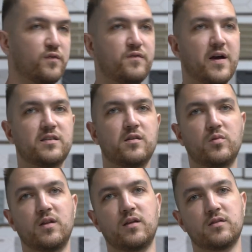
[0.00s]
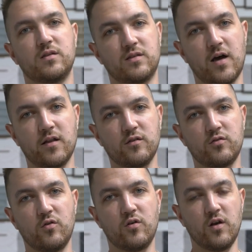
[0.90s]
to find something like this at Tile and
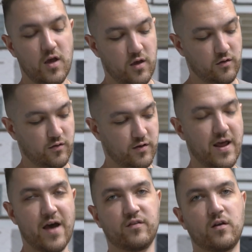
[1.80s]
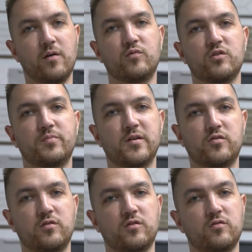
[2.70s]
Decor. You're gonna have to come to a
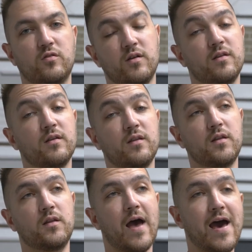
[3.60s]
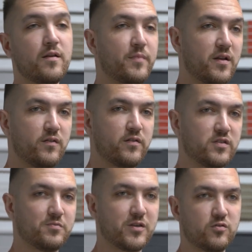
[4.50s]
specialty store. And the added benefit of
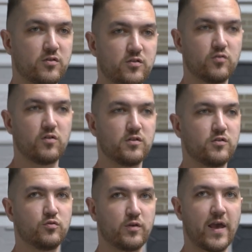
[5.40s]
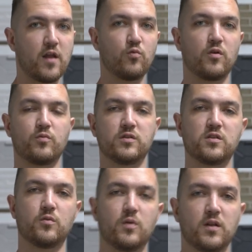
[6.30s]
a specialty store is you can work with
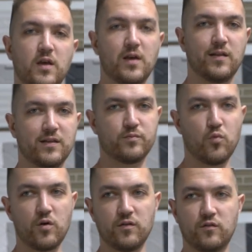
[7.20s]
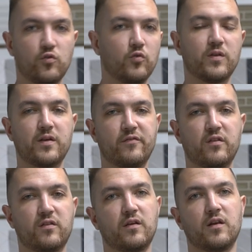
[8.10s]
someone that's more in tune with
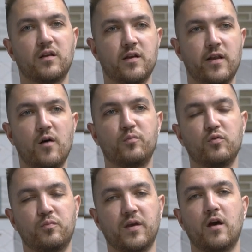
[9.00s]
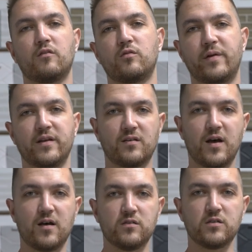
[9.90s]
everything and can help you pick out the right
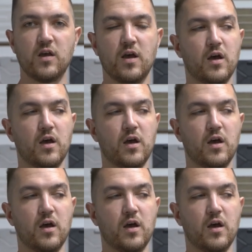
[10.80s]
tiles